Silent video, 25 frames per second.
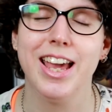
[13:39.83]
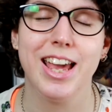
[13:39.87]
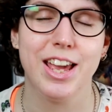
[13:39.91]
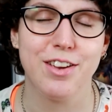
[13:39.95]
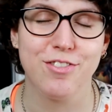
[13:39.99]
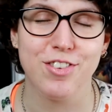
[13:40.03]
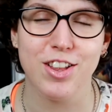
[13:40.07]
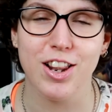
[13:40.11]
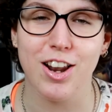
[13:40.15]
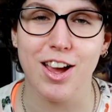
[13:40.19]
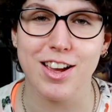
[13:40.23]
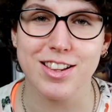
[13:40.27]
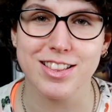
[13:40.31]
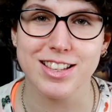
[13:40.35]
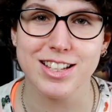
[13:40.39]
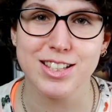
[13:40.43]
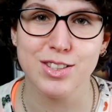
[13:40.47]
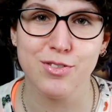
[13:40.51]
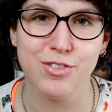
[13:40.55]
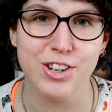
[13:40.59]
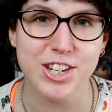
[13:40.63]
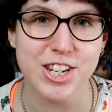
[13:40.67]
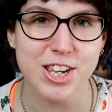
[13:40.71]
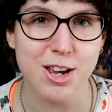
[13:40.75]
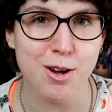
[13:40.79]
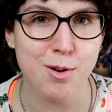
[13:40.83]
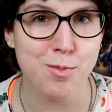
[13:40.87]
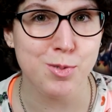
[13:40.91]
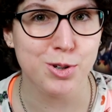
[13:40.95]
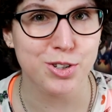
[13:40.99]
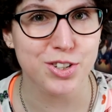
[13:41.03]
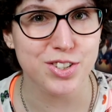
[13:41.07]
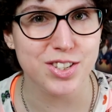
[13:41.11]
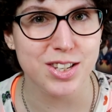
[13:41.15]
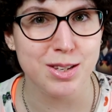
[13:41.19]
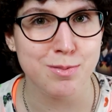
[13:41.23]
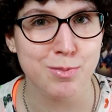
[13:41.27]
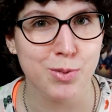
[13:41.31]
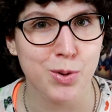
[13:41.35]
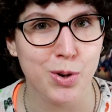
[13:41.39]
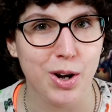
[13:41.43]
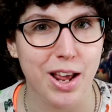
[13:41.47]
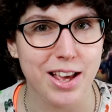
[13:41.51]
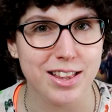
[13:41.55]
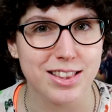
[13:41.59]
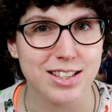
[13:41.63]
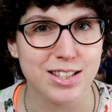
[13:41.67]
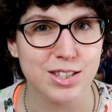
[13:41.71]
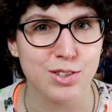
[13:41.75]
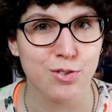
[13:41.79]
If you like this video and want to see more
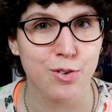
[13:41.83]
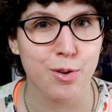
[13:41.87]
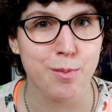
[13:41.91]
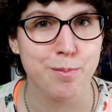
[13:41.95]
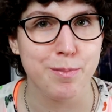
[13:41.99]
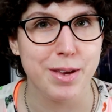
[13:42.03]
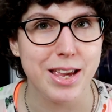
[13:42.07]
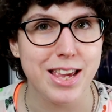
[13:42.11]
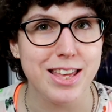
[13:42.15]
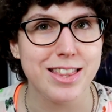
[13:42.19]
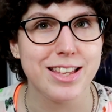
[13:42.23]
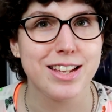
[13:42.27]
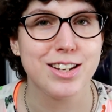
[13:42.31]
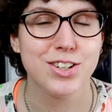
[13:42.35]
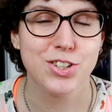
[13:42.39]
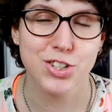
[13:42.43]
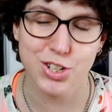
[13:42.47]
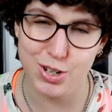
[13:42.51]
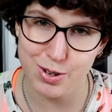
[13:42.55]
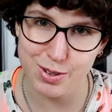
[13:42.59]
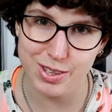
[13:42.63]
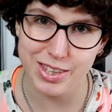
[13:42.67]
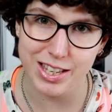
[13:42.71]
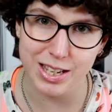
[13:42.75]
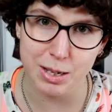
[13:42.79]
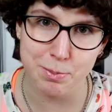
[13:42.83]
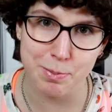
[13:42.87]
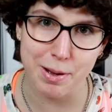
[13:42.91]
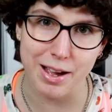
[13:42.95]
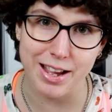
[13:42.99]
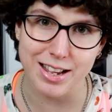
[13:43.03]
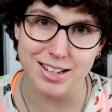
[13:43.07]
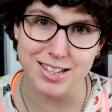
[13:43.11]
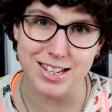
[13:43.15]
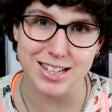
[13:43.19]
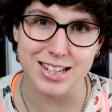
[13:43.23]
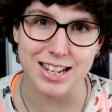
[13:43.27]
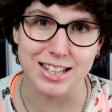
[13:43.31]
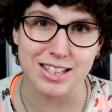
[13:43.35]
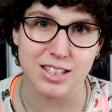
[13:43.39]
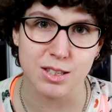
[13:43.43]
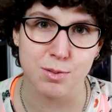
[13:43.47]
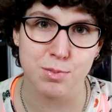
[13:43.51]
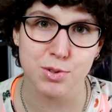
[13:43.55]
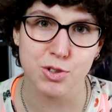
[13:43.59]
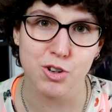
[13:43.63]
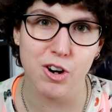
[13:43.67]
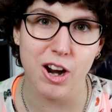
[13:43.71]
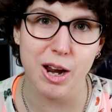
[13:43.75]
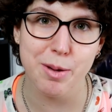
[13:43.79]
like this from me, then do think about hitting that
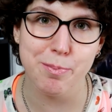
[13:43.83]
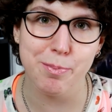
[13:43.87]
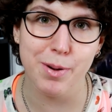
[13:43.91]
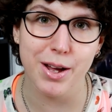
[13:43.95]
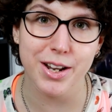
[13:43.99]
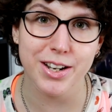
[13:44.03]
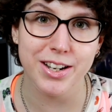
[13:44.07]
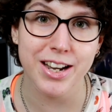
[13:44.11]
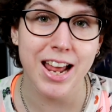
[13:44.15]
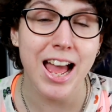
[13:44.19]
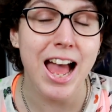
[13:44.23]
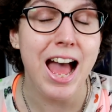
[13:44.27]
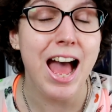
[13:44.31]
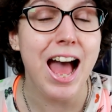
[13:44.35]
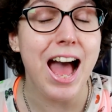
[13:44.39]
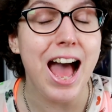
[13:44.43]
subscribe button,